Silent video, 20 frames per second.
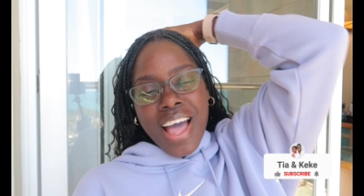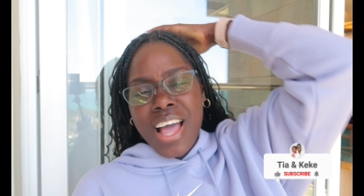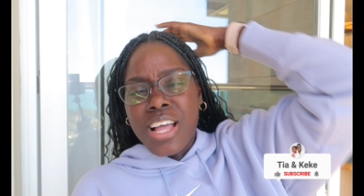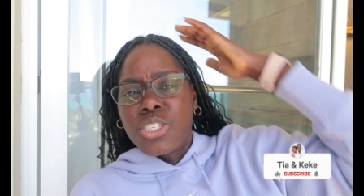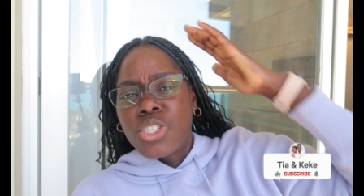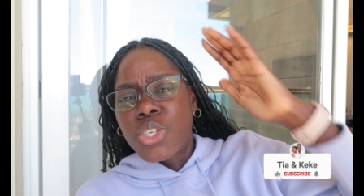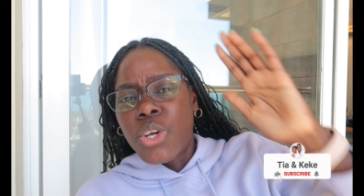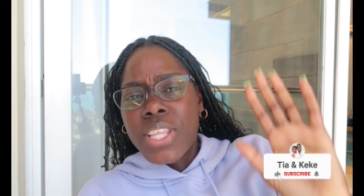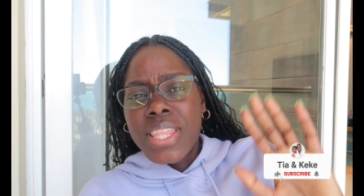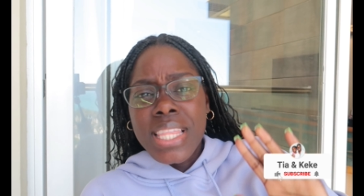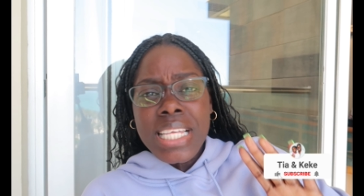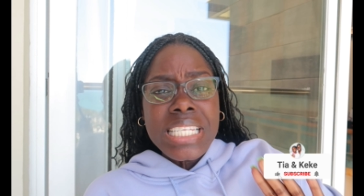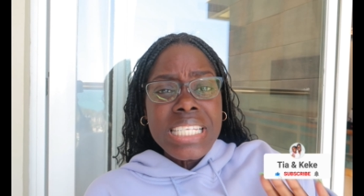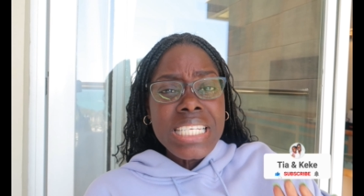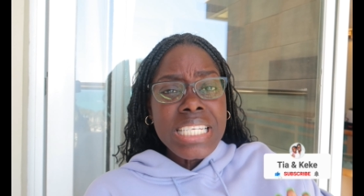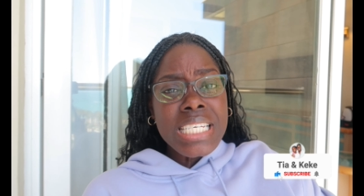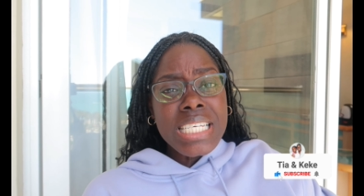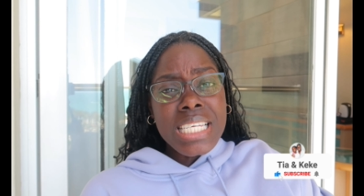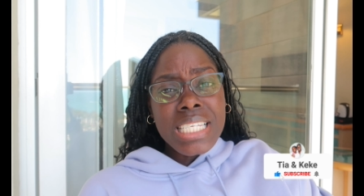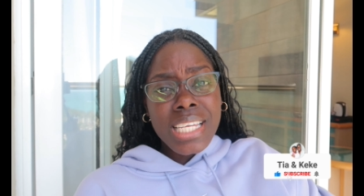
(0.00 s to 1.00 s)
and join the
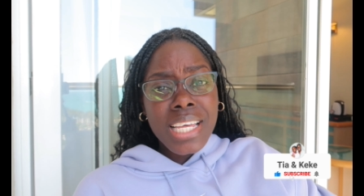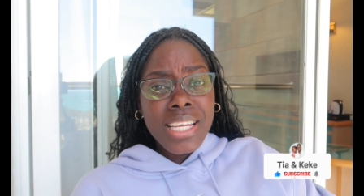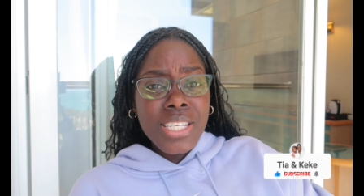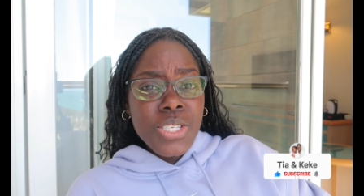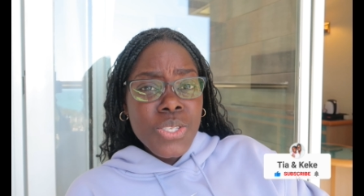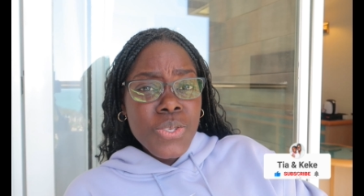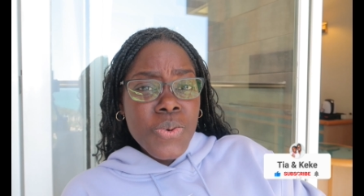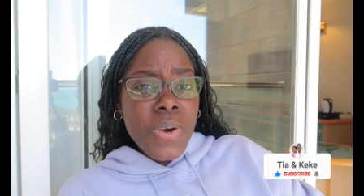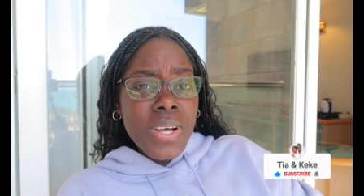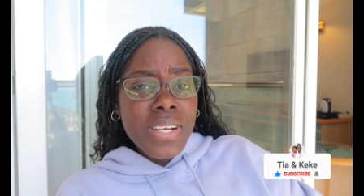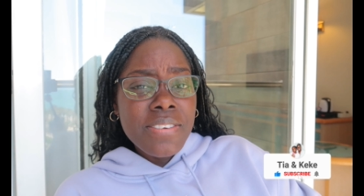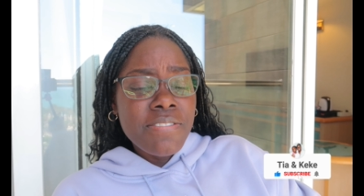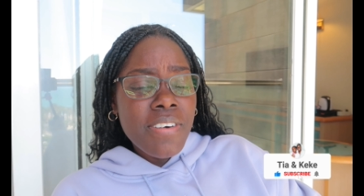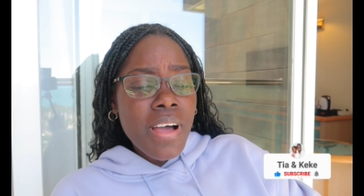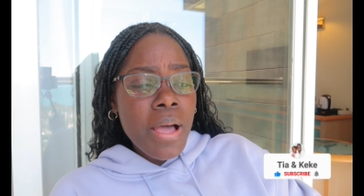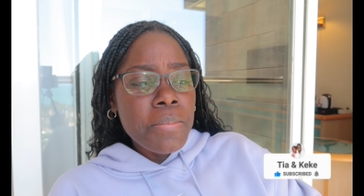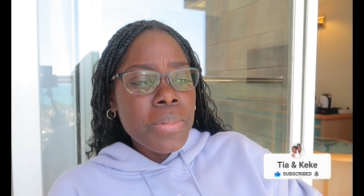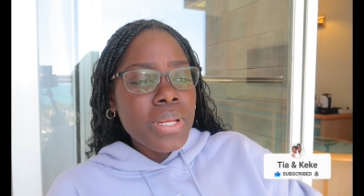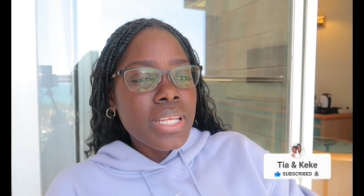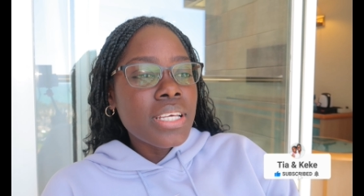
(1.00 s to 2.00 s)
TK squad
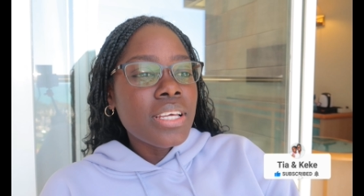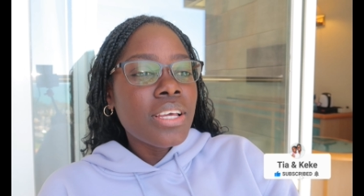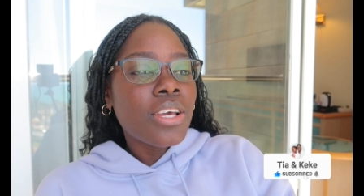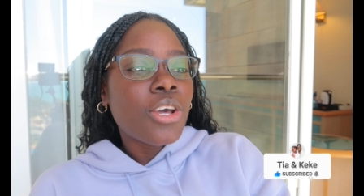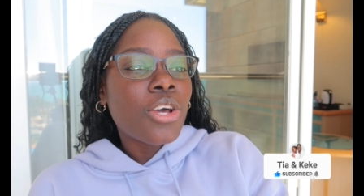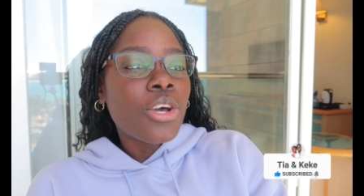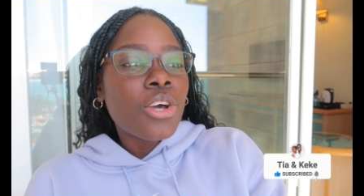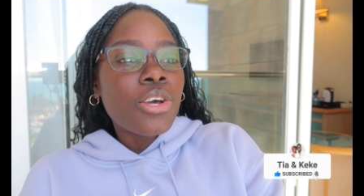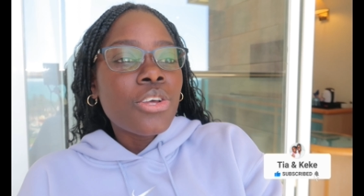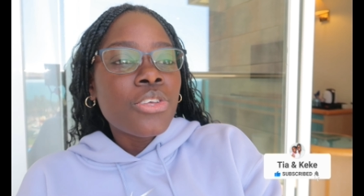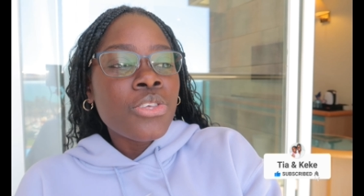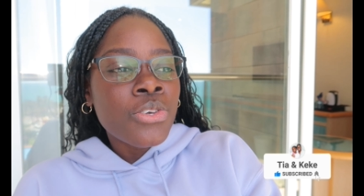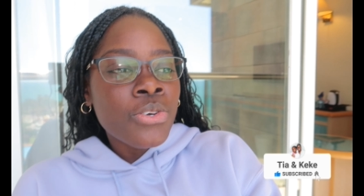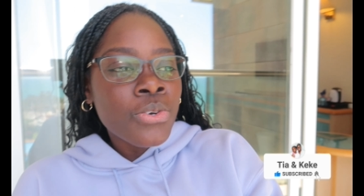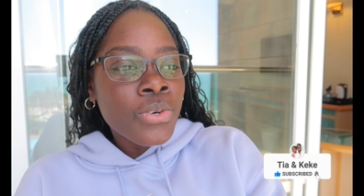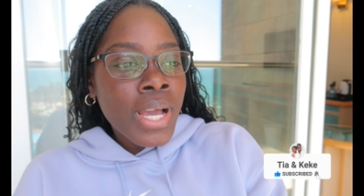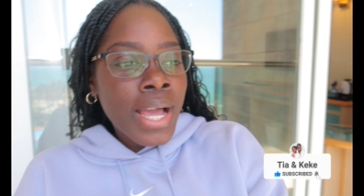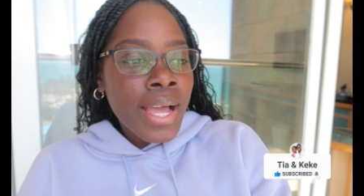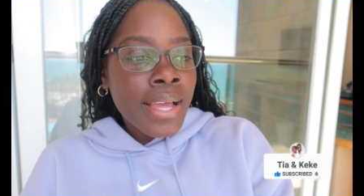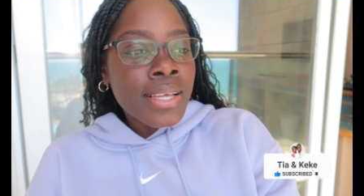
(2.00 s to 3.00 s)
family
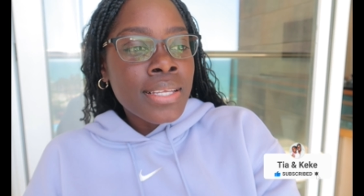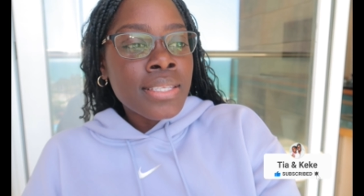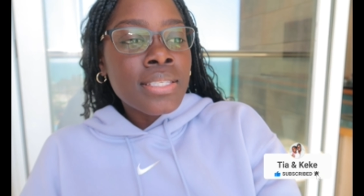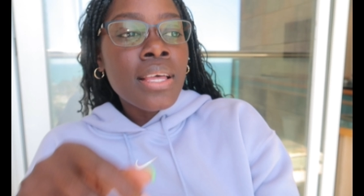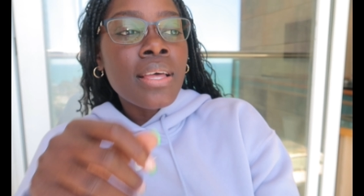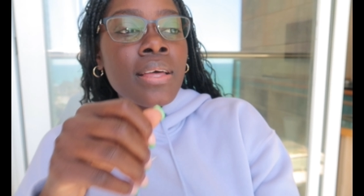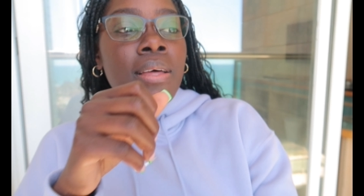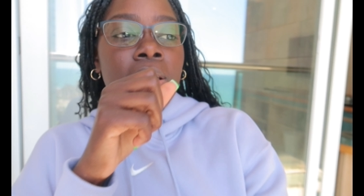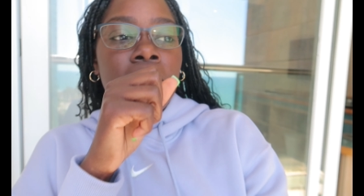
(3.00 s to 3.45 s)
you guys